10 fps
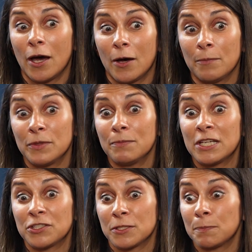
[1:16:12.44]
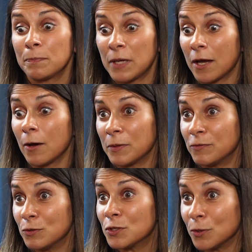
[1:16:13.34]
the measure to pick up
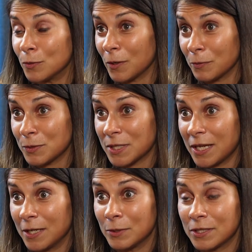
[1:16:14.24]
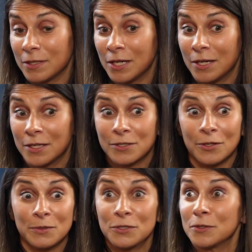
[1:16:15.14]
if you do, like we were saying with
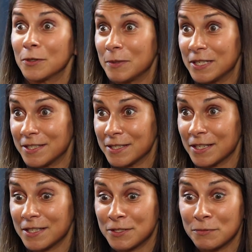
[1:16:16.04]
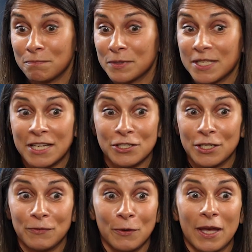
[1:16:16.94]
type 2 diabetes, things like this.
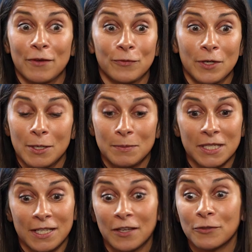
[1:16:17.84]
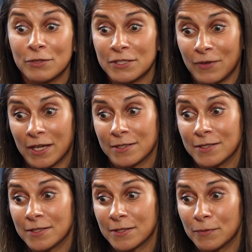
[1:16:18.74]
Potentially, if you have particularly other risk
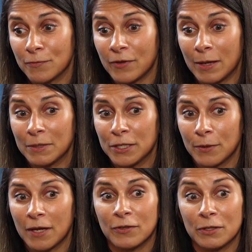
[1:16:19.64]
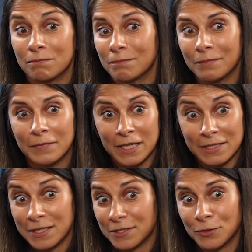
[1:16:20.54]
factors and family who have it,
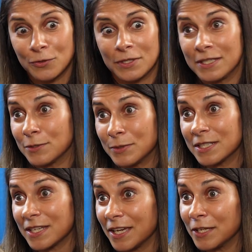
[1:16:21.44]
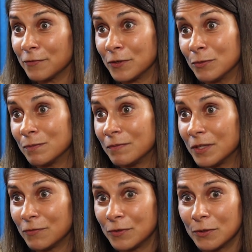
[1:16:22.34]
it's a good thing to indicate
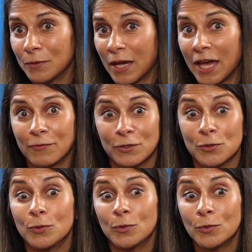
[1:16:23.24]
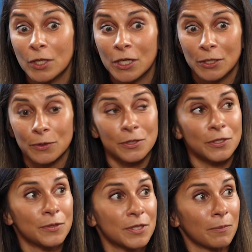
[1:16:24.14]
if you have at all, you
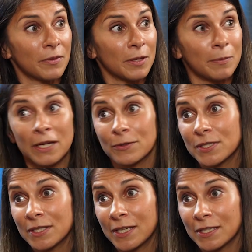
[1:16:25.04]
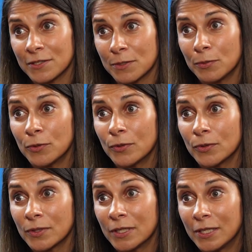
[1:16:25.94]
can do something about it and get the
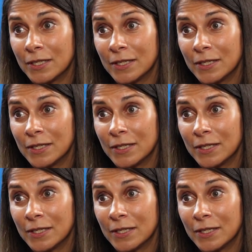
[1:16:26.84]
support.